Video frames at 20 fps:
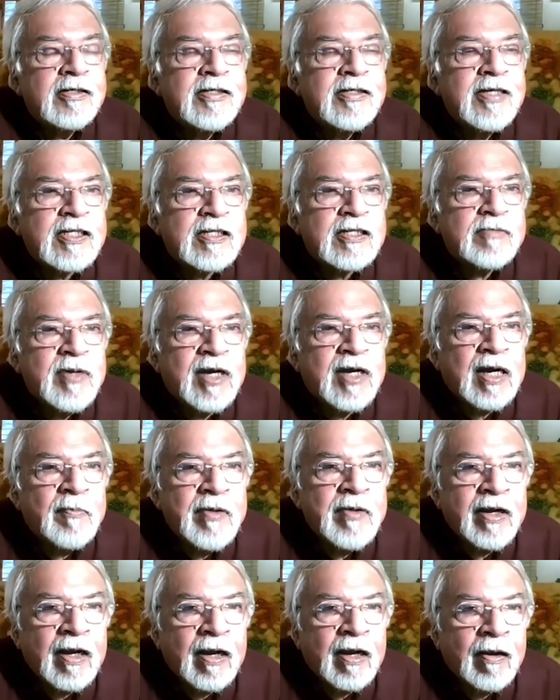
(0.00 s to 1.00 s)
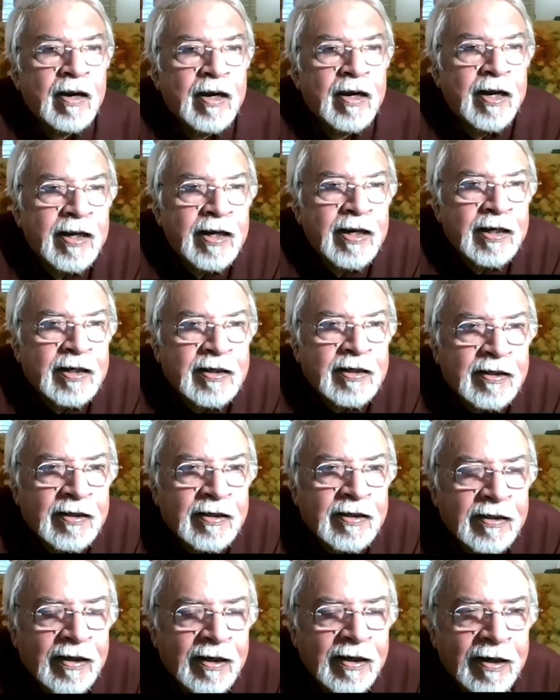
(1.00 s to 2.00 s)
just becoming a
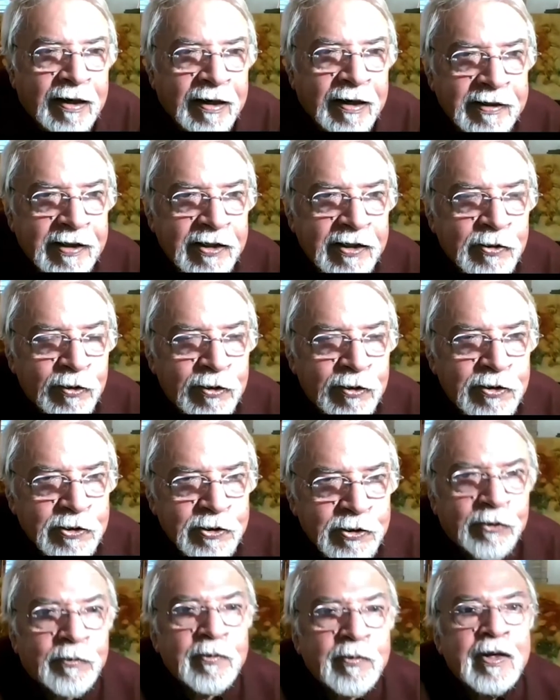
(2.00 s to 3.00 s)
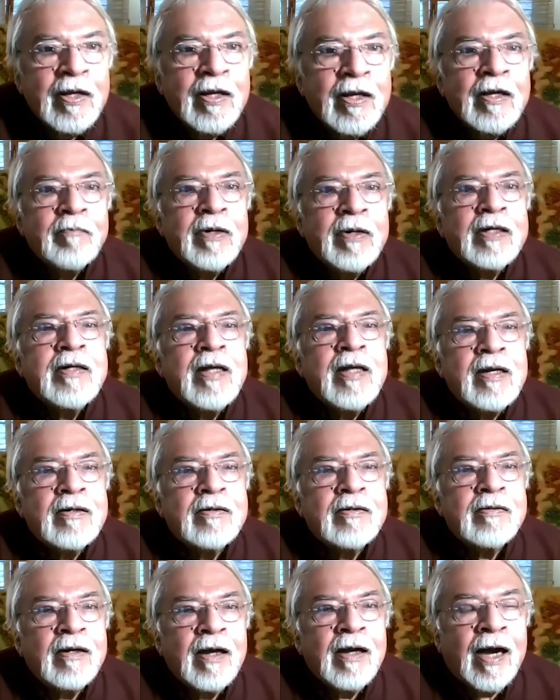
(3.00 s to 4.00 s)
director and run the whole show. But then
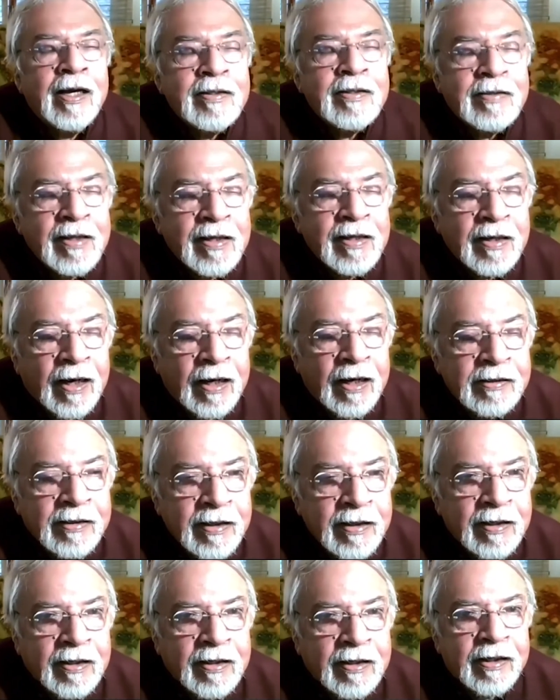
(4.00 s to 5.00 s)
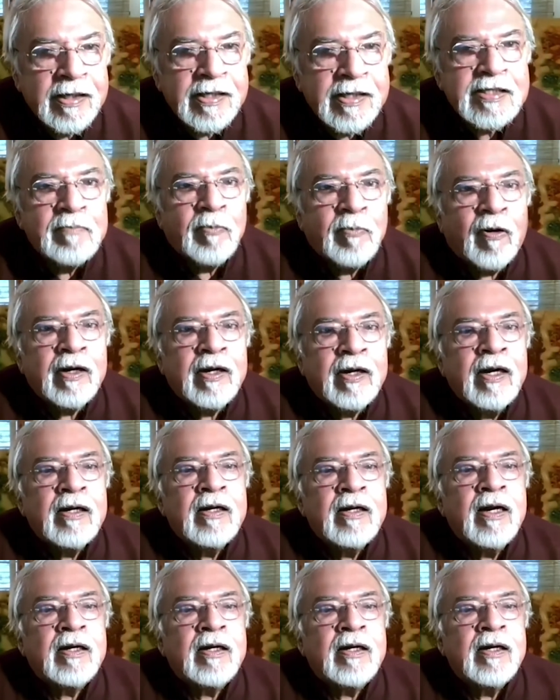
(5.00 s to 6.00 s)
I think it's important that the
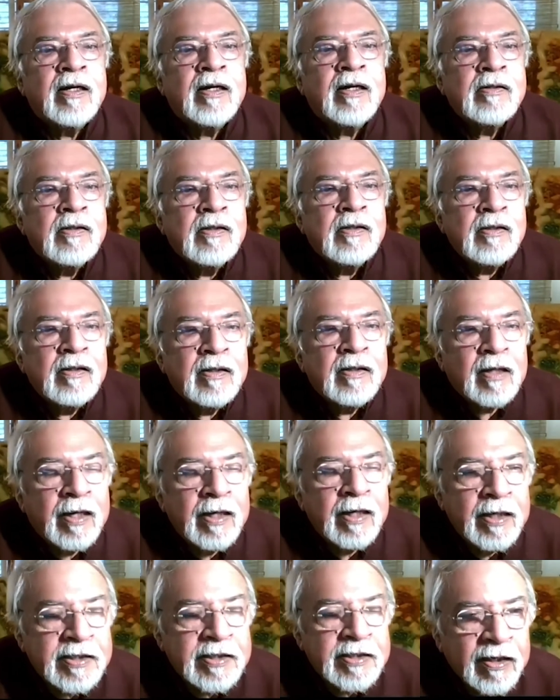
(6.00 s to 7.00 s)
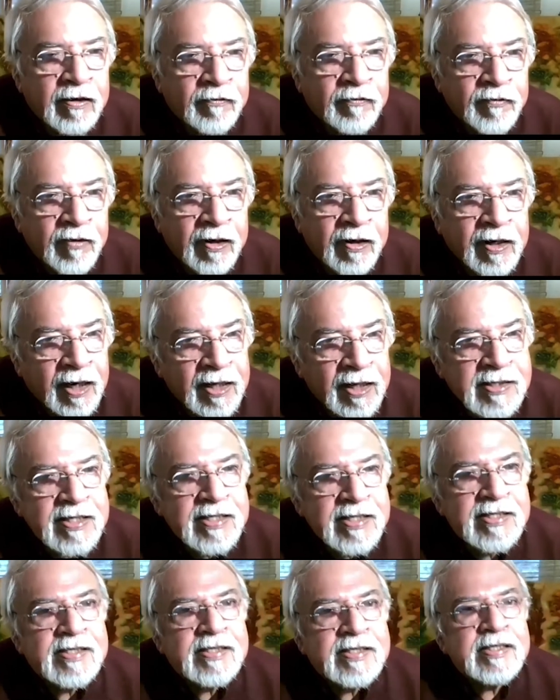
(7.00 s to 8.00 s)
creation of a trust
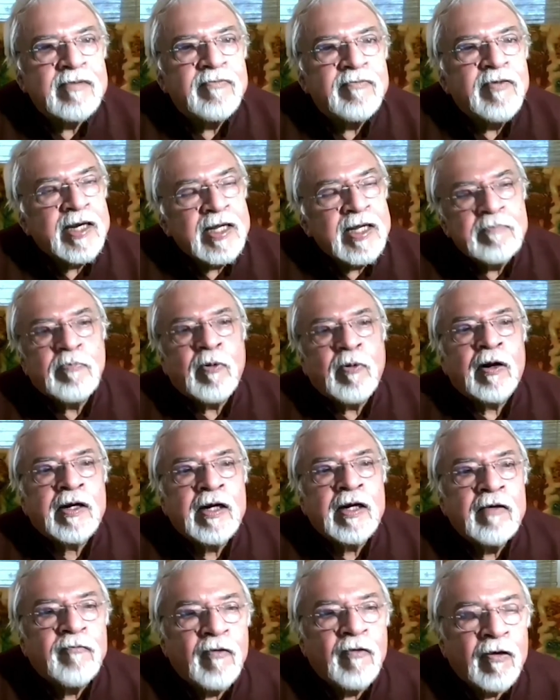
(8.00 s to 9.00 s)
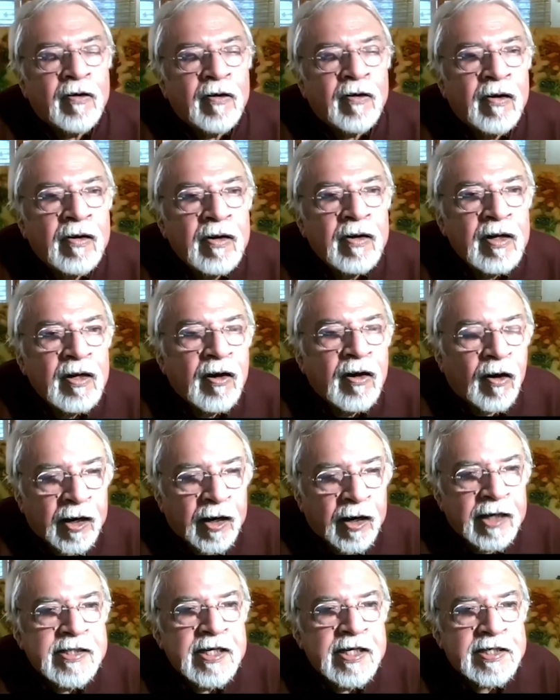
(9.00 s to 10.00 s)
is very important for
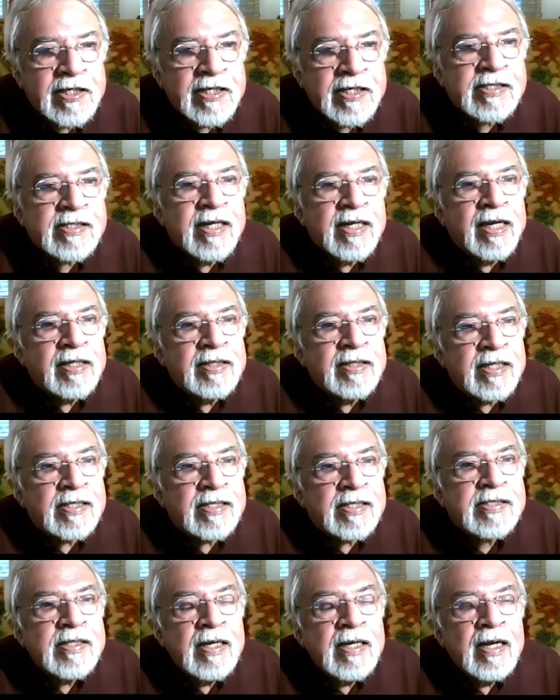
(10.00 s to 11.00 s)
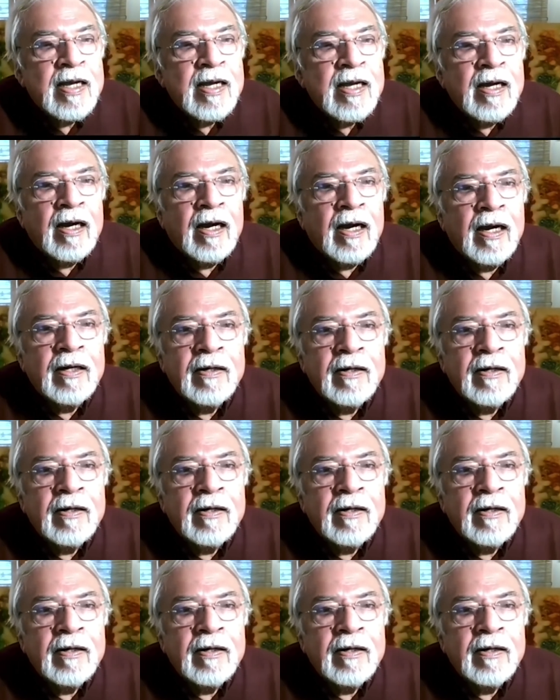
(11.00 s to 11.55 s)
organizations like this. And